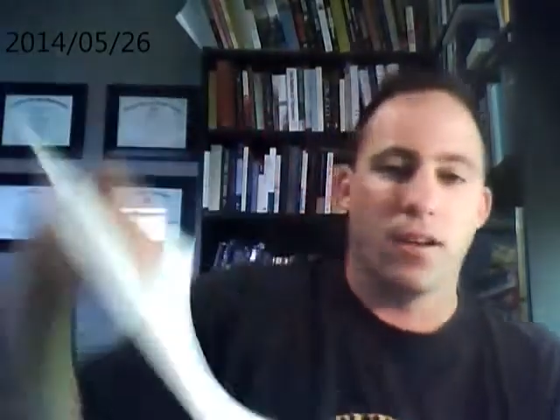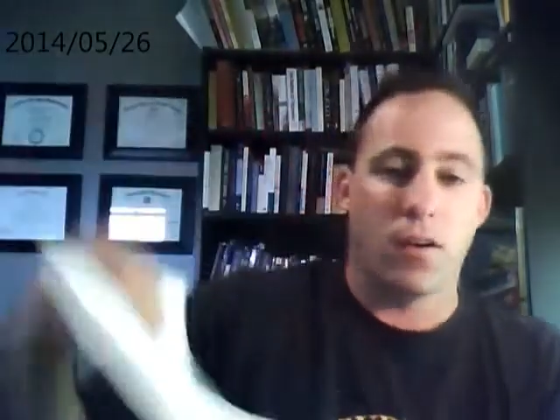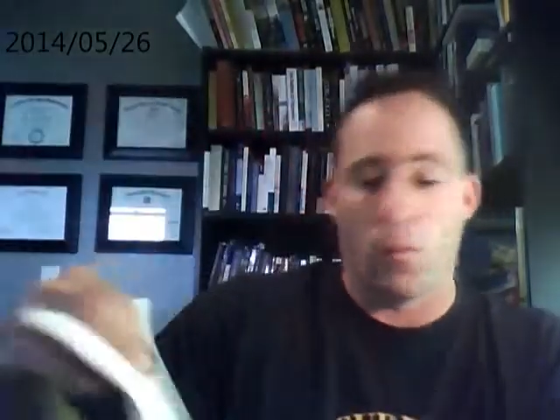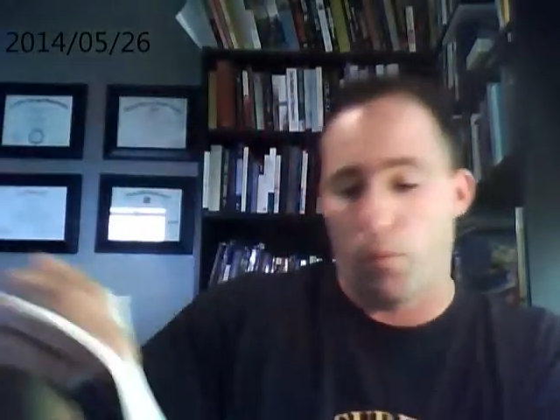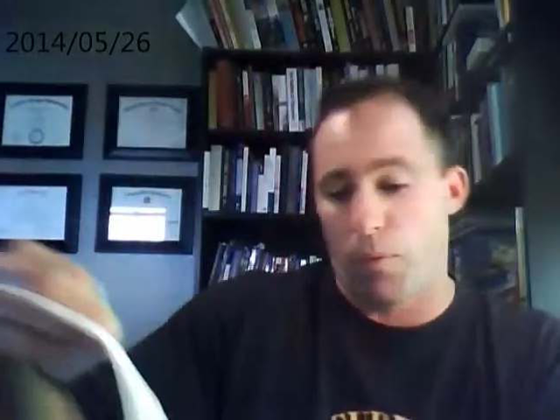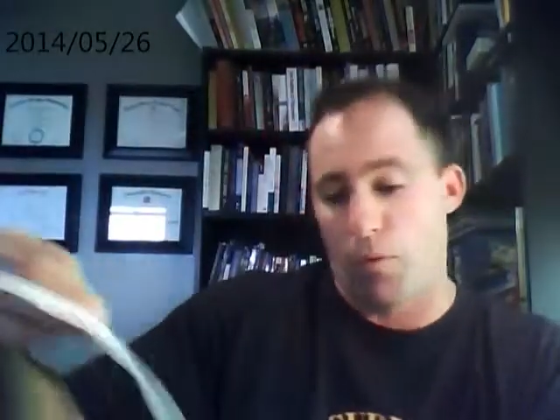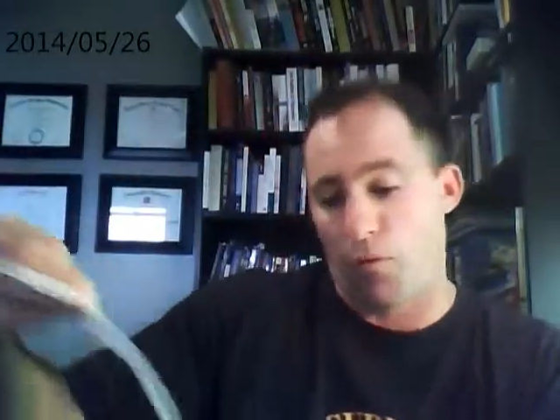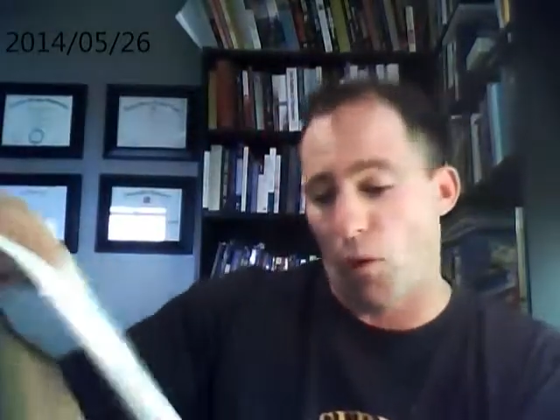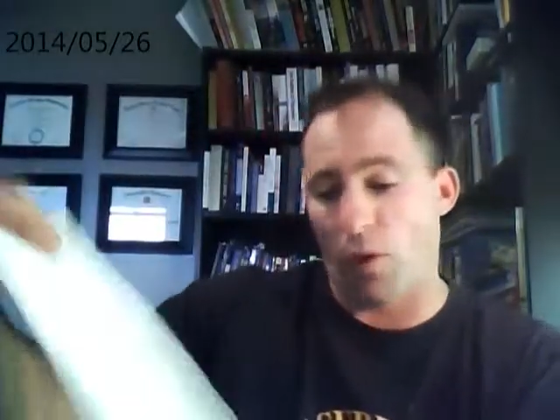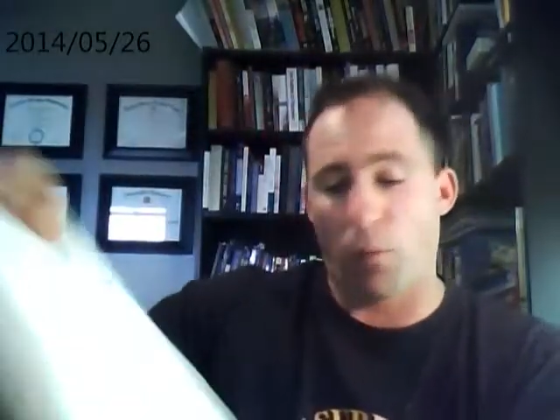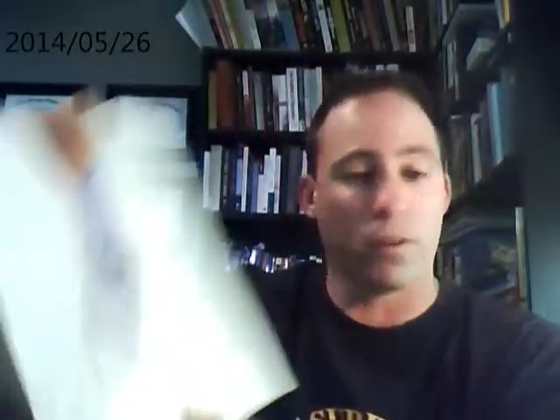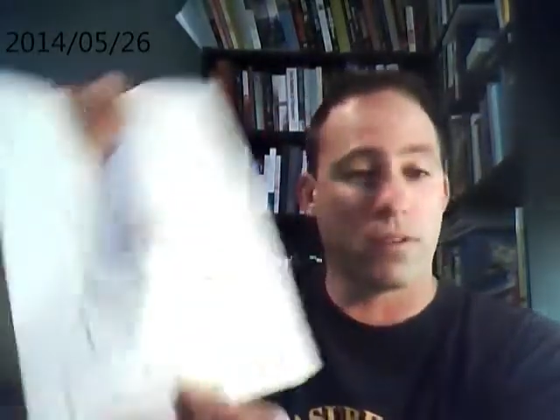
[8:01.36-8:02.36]
We're
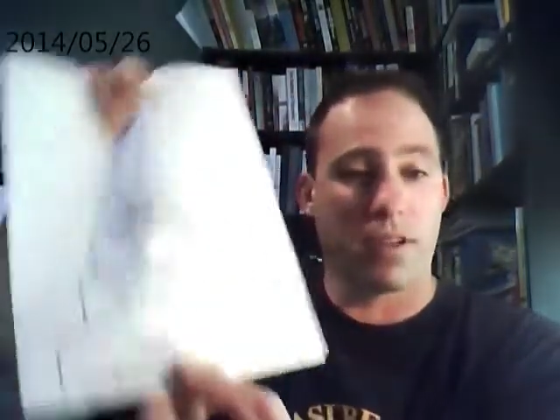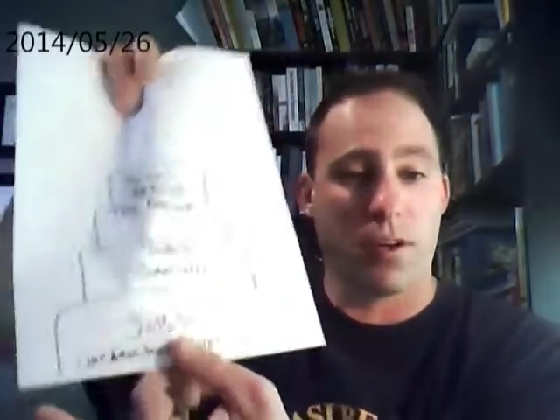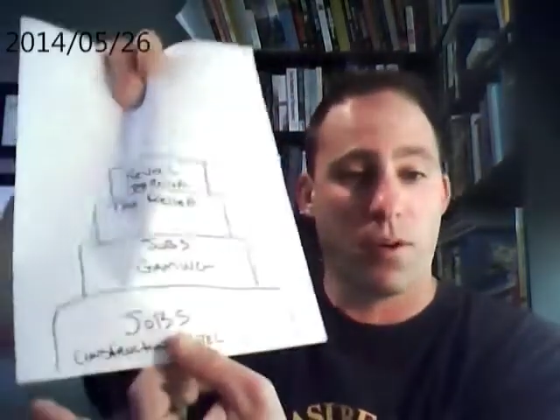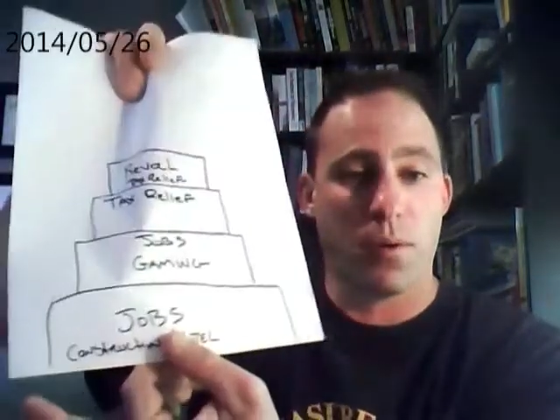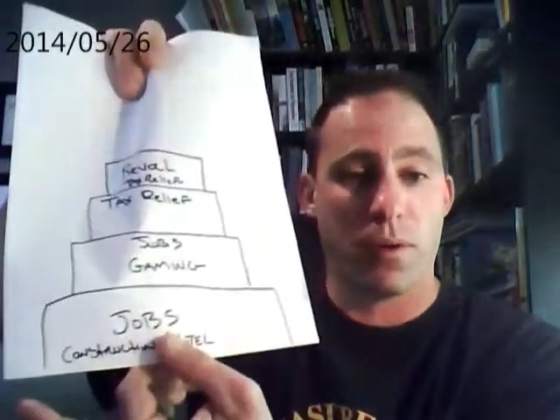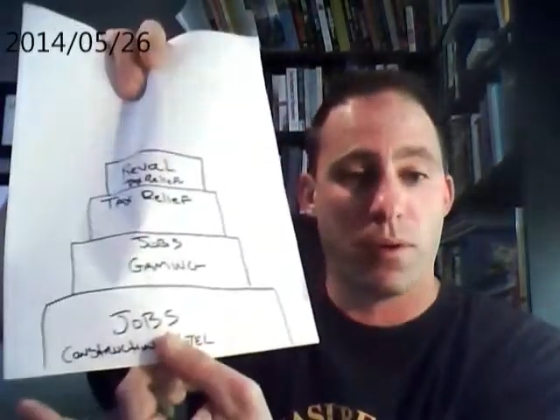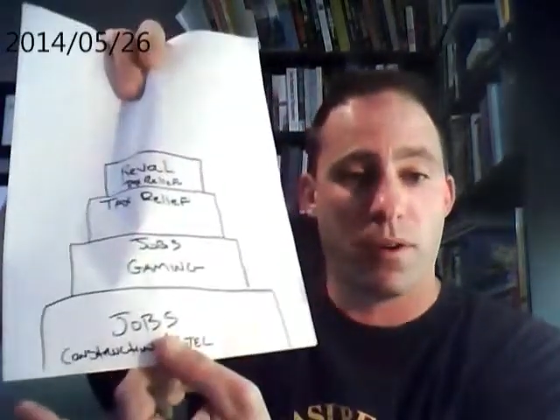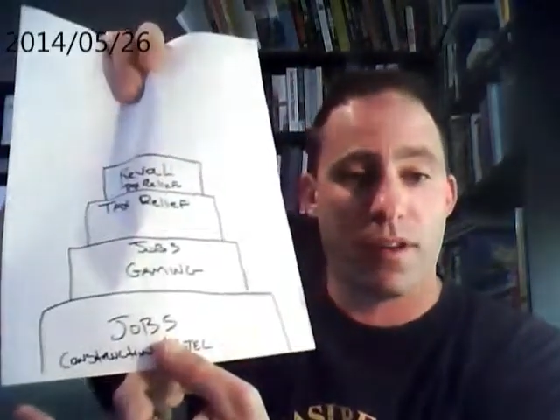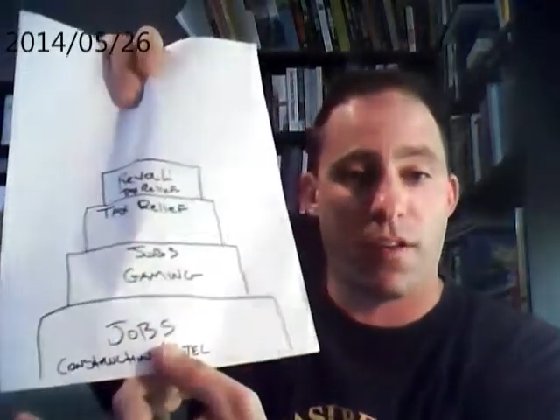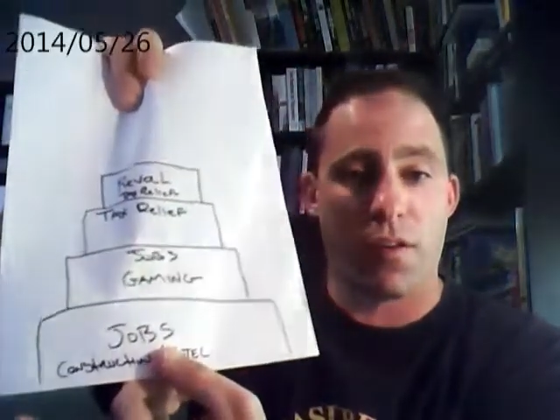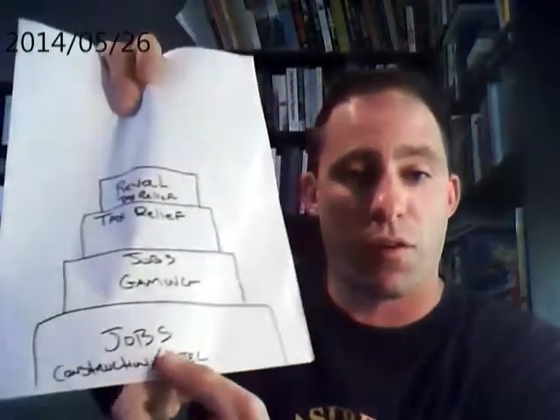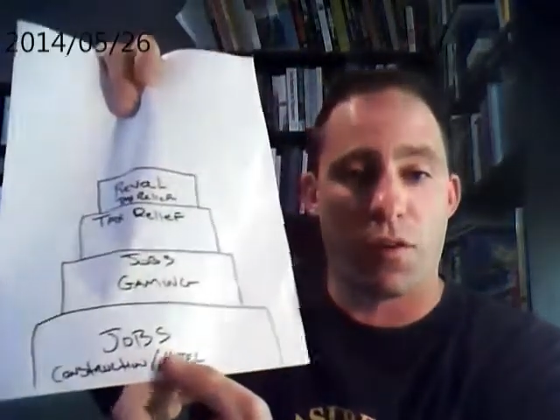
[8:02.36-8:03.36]
going to go to the other layer of